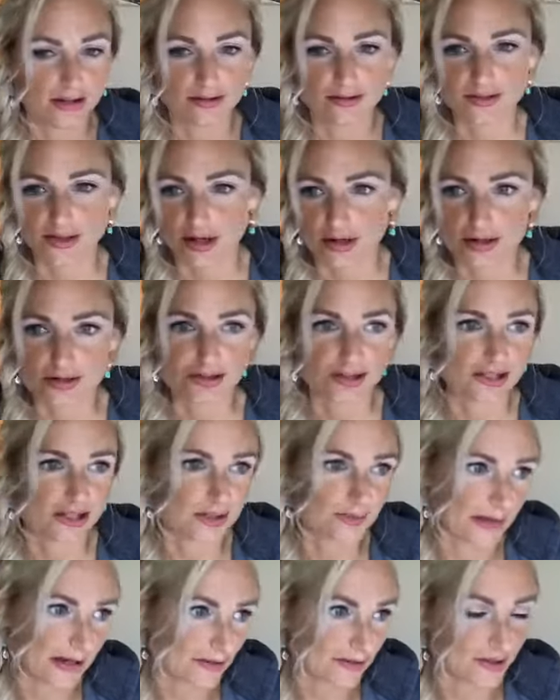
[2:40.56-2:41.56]
daughters and
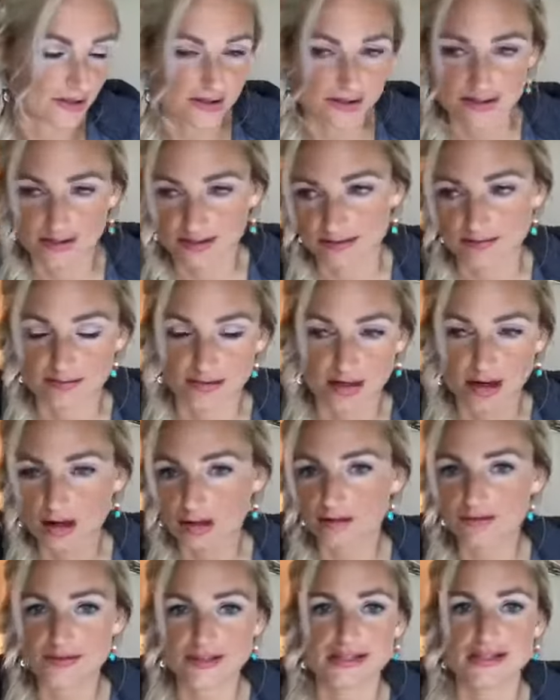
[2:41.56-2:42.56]
spouses and
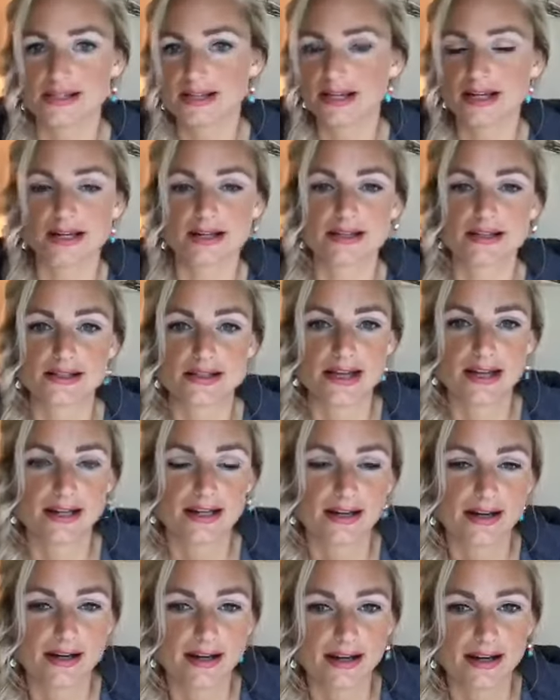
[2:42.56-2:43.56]
all of these things that
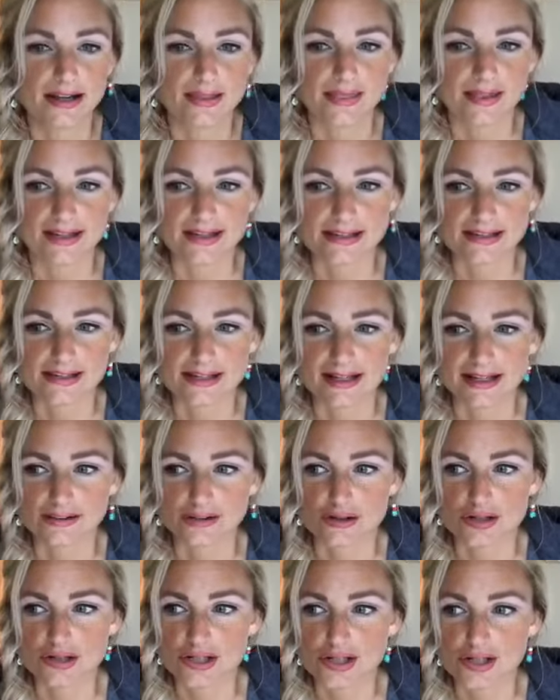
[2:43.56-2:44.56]
that it's like
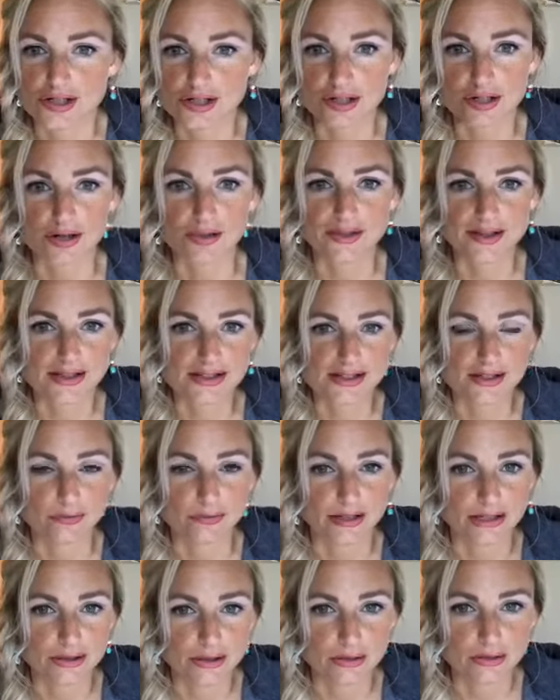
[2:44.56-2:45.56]
there's certain things that
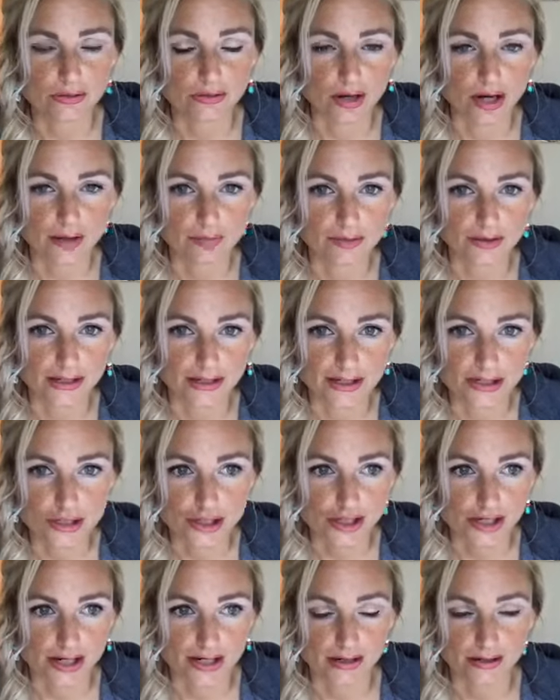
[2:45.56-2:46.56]
we do
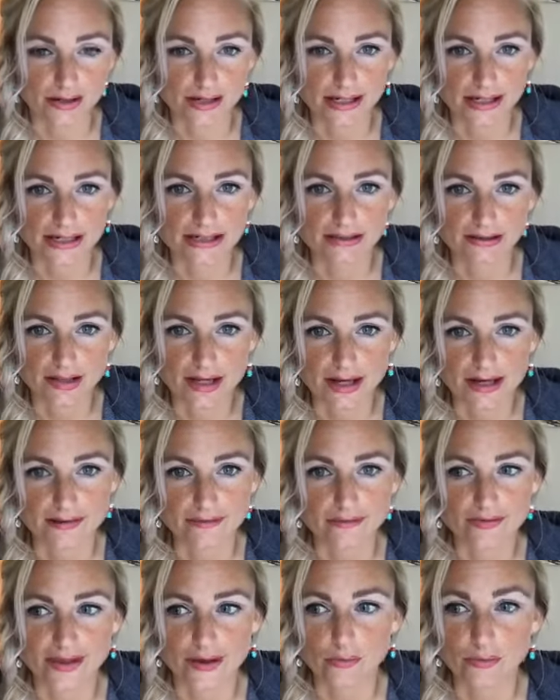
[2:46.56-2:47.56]
obligationary in
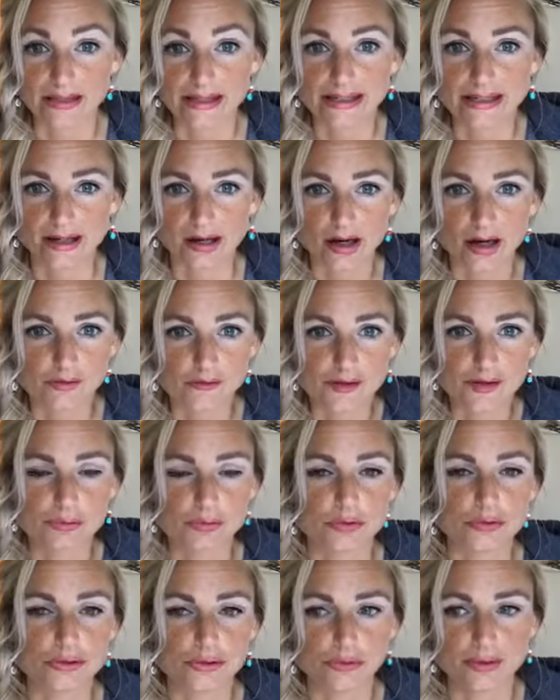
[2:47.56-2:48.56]
life that we get
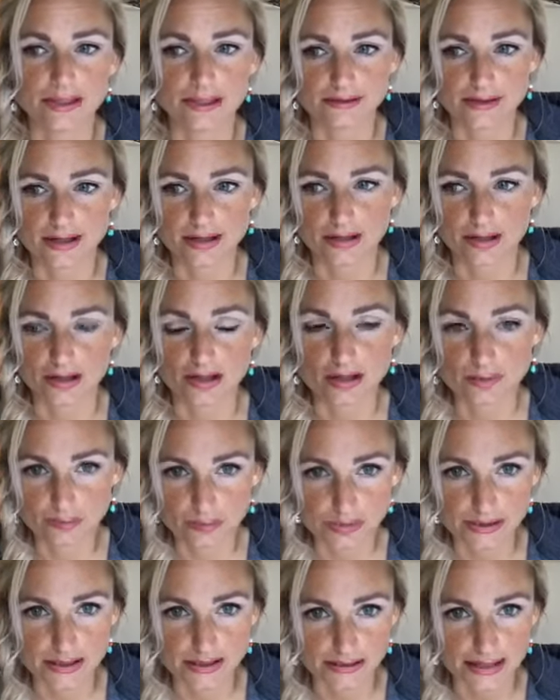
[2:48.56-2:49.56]
comfortable doing that are
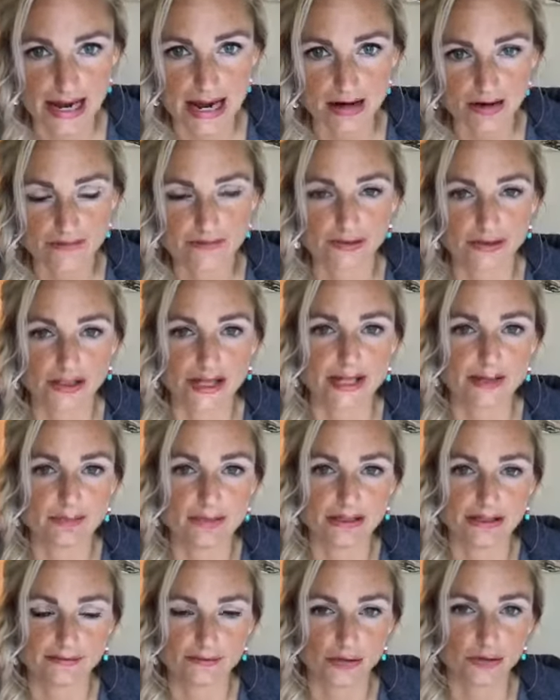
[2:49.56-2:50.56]
completely out of
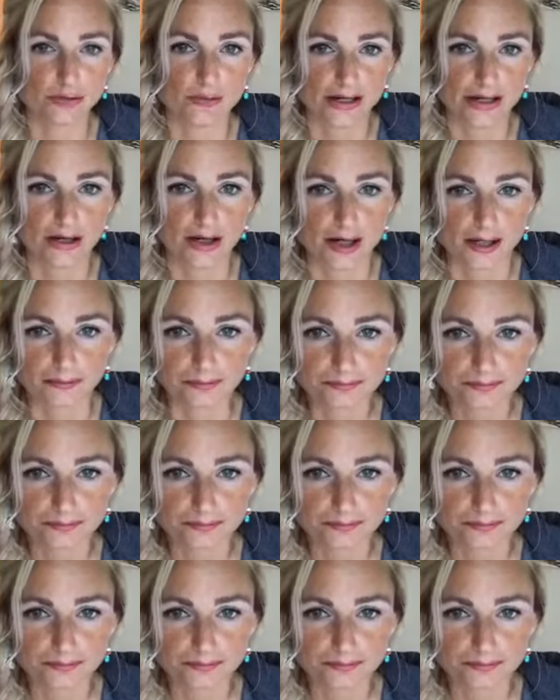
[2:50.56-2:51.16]
alignment of who we are.